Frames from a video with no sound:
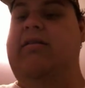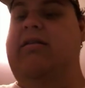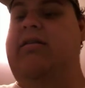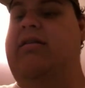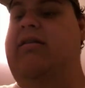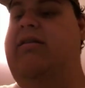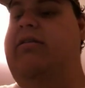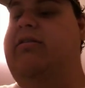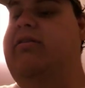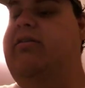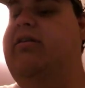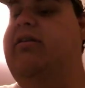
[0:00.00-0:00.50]

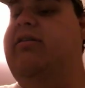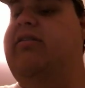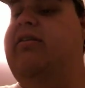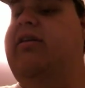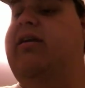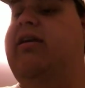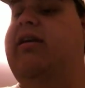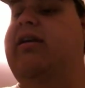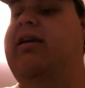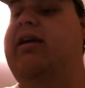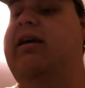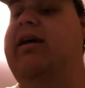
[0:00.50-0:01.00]
All I
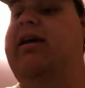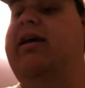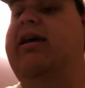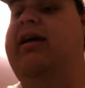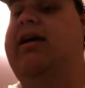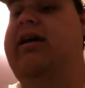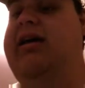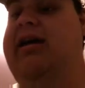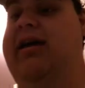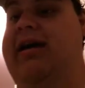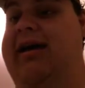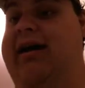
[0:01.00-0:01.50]
say.
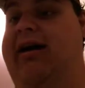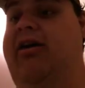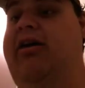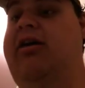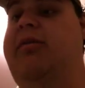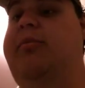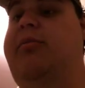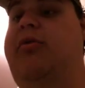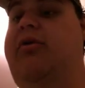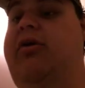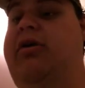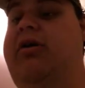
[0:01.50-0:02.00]

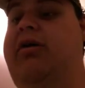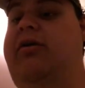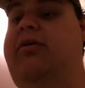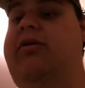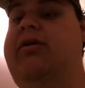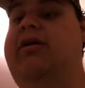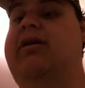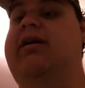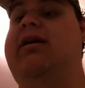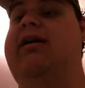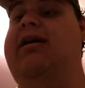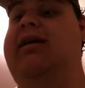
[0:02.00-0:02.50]
Hard
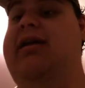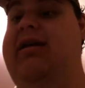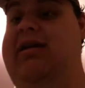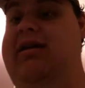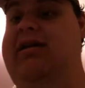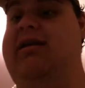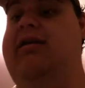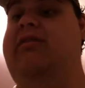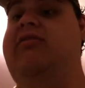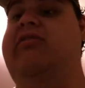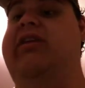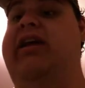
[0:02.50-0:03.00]
boiled,
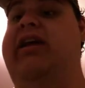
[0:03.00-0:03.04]
you